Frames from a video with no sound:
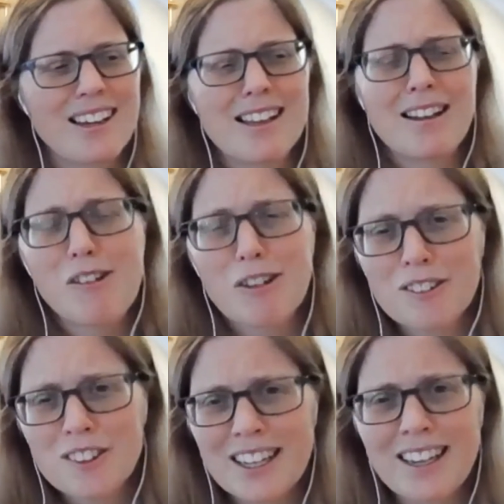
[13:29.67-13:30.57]
in
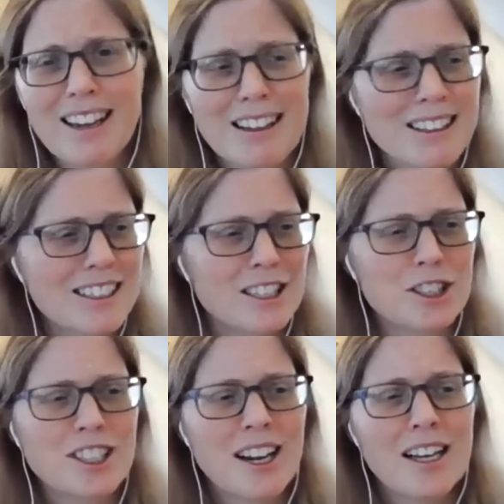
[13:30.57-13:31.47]
early
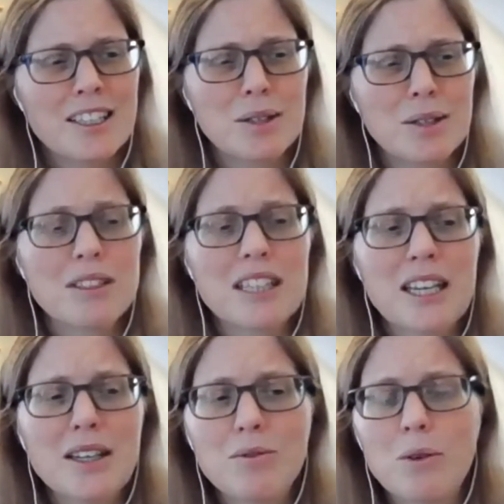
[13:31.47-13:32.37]
English, to
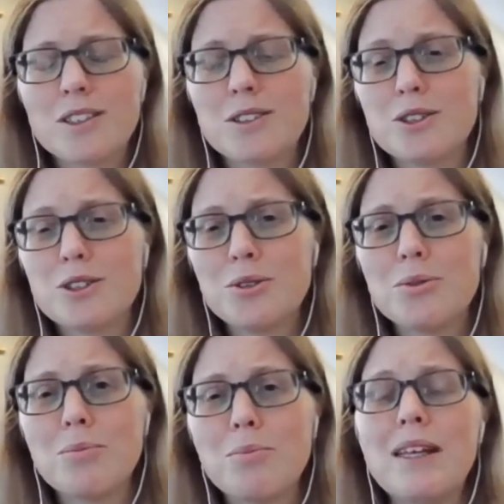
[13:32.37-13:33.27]
believe was
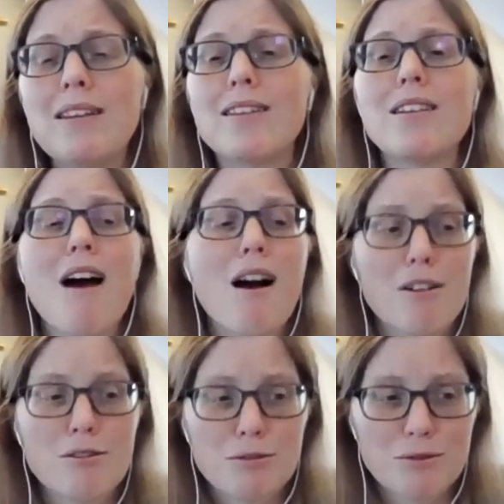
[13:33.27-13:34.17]
to
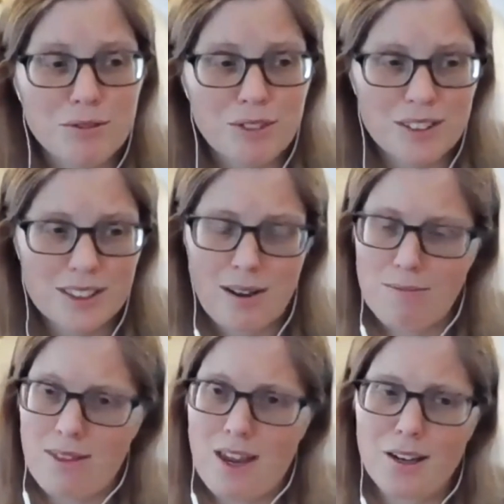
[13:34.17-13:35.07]
belove
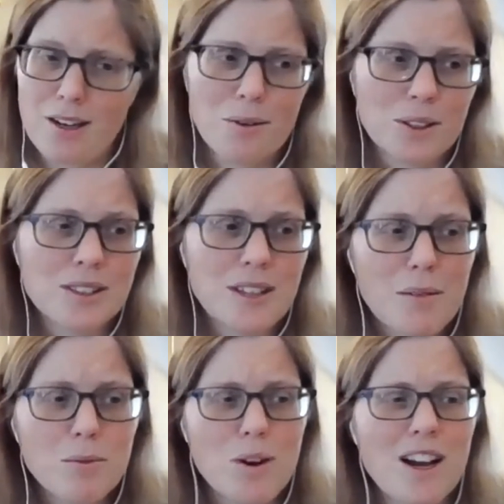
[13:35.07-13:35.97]
something or
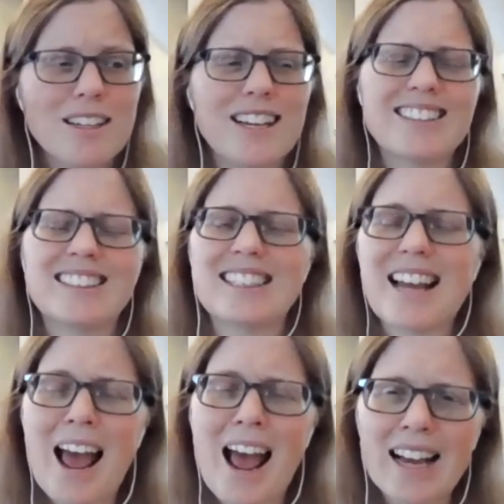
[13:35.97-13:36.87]
someone as an
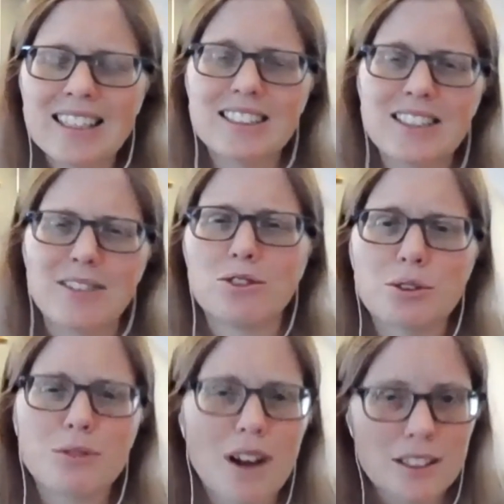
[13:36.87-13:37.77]
act of
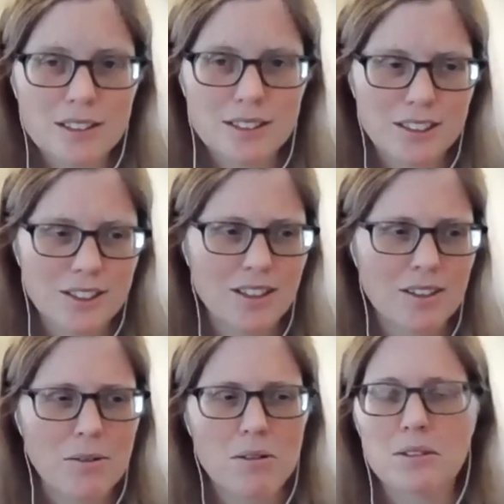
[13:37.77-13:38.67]
trust
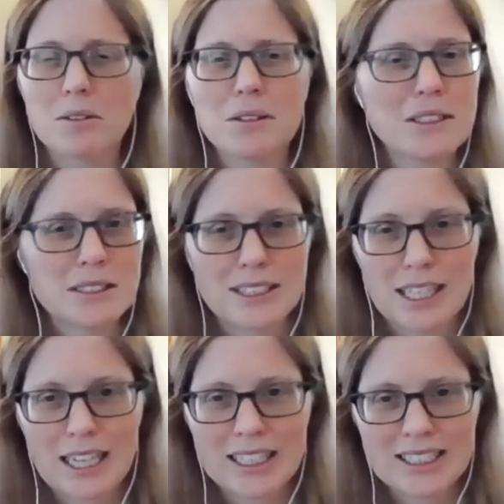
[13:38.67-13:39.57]
or
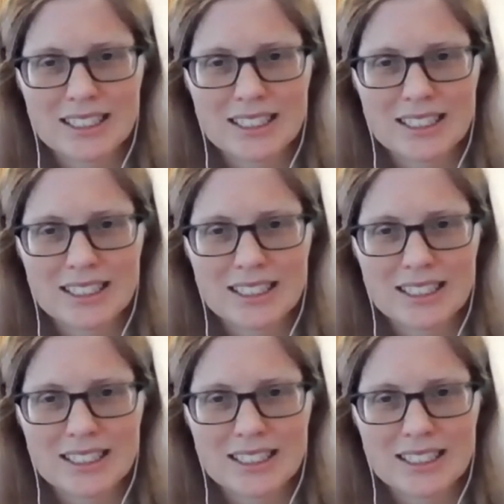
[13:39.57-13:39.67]
loyalty.